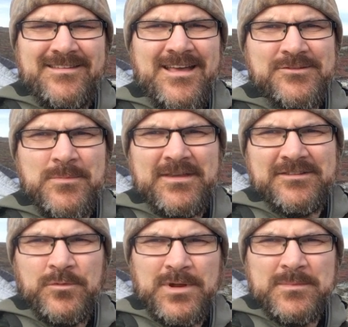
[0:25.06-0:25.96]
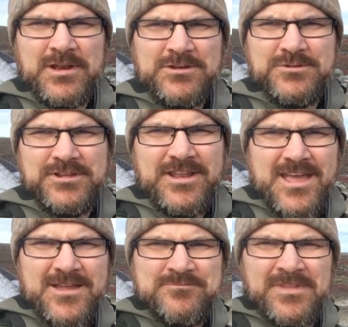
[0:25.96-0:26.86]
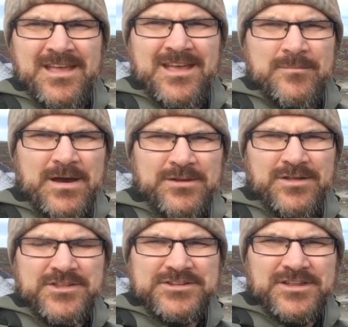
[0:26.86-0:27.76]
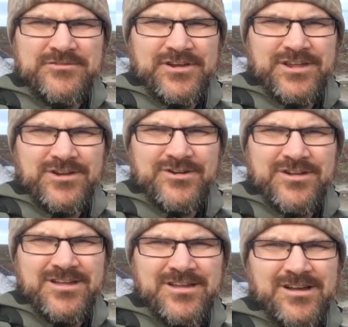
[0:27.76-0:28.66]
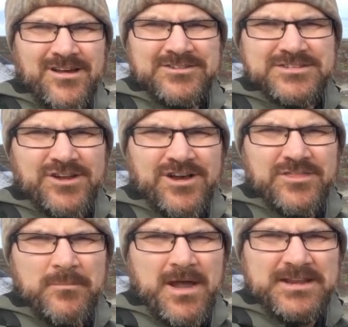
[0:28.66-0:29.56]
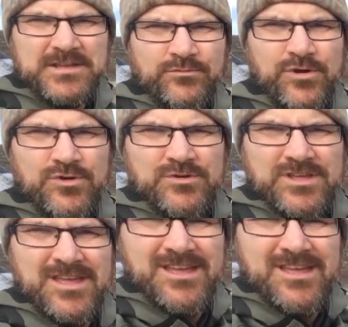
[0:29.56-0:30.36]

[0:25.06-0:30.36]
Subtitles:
Yeah, so basically what I'm gonna do today, I'm out on the tundra here, just on the mining road